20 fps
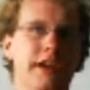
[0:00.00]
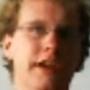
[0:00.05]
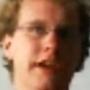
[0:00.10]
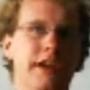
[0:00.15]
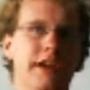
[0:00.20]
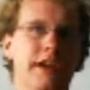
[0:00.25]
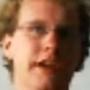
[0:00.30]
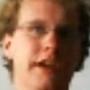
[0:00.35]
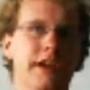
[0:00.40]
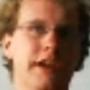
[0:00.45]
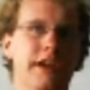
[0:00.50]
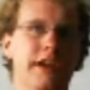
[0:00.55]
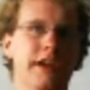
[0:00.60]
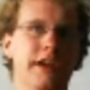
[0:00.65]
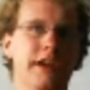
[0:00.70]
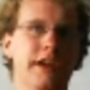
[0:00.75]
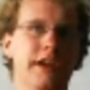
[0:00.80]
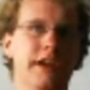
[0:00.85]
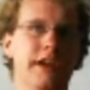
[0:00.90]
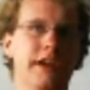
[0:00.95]
I'd, I'd much
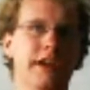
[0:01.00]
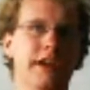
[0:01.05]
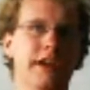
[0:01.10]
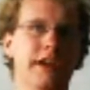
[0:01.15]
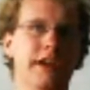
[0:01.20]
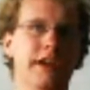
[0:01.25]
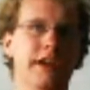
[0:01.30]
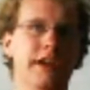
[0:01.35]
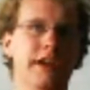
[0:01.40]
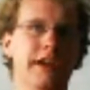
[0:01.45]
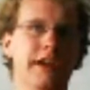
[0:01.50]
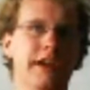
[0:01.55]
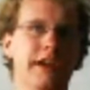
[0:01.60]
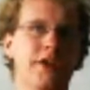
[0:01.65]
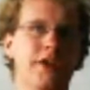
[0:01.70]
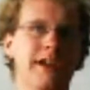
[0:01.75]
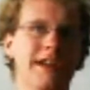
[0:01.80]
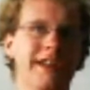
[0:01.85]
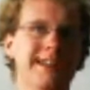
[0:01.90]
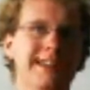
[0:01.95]
rather see a world where
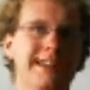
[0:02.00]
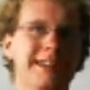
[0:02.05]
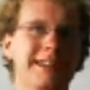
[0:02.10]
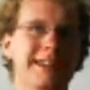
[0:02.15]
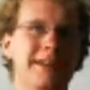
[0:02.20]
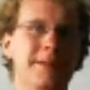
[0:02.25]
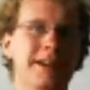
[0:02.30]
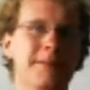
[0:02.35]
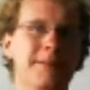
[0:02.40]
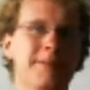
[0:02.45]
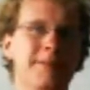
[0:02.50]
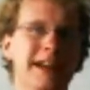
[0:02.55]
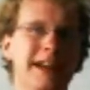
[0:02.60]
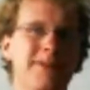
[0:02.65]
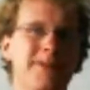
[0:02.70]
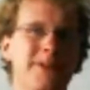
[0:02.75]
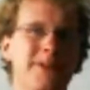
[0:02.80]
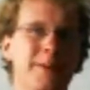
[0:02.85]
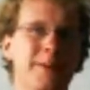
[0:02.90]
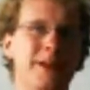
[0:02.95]
Android is the dominant
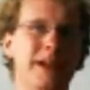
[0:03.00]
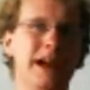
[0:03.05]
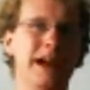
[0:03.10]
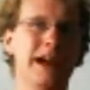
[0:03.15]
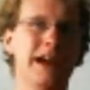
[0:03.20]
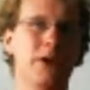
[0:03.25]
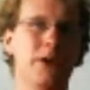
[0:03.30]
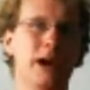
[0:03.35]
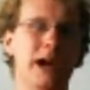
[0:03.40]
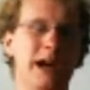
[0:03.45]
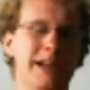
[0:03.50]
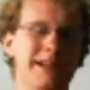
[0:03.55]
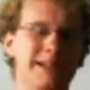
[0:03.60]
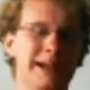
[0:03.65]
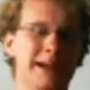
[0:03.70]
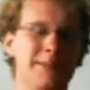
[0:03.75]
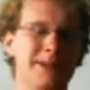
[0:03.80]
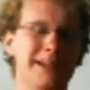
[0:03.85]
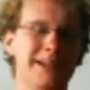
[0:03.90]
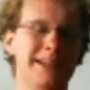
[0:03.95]
platform than
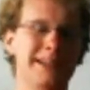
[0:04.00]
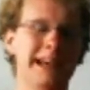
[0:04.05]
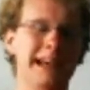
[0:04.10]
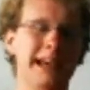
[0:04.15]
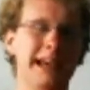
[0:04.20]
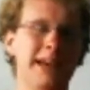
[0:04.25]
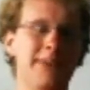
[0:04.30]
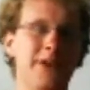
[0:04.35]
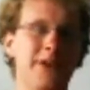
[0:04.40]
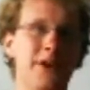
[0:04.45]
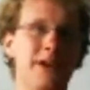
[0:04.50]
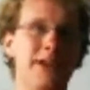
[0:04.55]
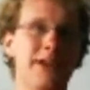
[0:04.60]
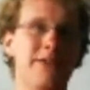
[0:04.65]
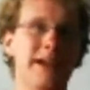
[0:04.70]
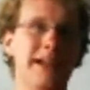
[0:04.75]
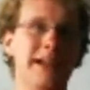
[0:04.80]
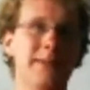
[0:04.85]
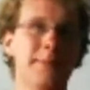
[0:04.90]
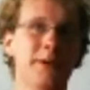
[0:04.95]
iOS. I'm just saying, if you're a
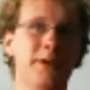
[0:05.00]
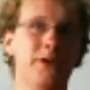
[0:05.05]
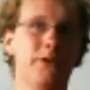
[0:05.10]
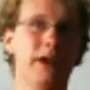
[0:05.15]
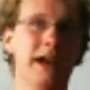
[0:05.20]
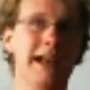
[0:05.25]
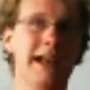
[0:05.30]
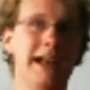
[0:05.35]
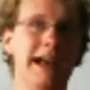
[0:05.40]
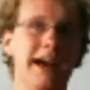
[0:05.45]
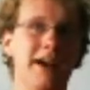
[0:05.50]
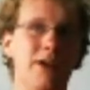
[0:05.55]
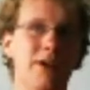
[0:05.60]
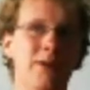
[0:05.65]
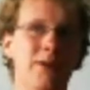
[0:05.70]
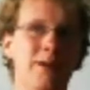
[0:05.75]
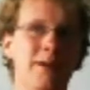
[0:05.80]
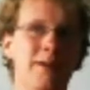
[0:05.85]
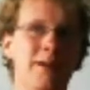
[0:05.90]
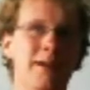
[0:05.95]
developer right
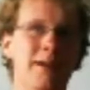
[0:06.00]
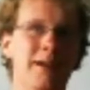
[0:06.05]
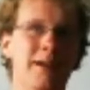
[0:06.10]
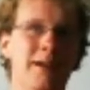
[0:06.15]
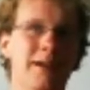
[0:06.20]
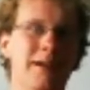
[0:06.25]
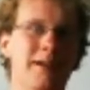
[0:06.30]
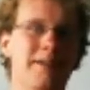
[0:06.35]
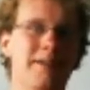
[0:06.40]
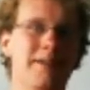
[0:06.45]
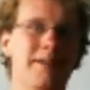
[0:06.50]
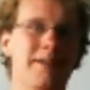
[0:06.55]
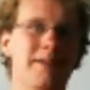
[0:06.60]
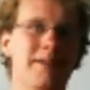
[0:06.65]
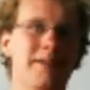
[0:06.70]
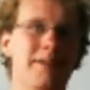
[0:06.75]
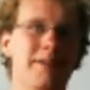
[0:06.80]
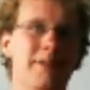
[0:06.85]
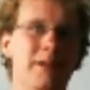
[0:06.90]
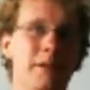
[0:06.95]
now,
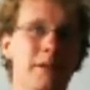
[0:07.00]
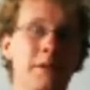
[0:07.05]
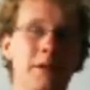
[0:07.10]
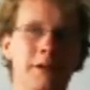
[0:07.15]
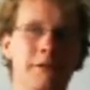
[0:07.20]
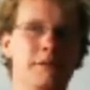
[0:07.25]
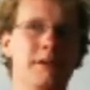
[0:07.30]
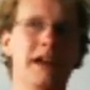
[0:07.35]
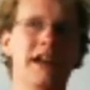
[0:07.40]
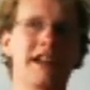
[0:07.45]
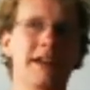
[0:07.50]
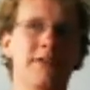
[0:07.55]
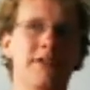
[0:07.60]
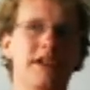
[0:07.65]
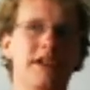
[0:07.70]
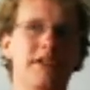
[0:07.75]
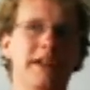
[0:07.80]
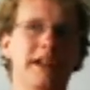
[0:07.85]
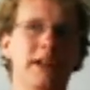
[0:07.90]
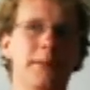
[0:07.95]
uh, not even
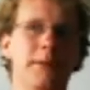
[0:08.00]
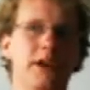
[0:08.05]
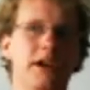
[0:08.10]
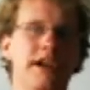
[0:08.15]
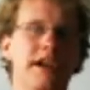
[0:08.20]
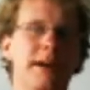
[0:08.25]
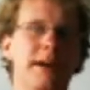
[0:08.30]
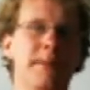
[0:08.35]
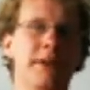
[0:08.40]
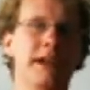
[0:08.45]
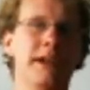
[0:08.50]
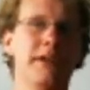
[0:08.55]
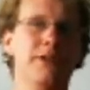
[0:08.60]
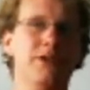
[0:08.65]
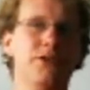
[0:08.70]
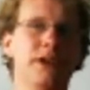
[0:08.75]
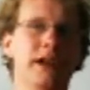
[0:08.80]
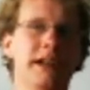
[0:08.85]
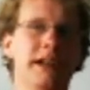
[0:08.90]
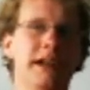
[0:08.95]
a developer, a company
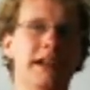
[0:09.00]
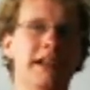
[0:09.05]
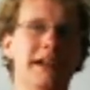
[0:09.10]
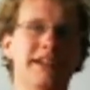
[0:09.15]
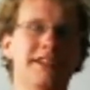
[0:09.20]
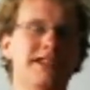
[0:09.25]
who's trying, like a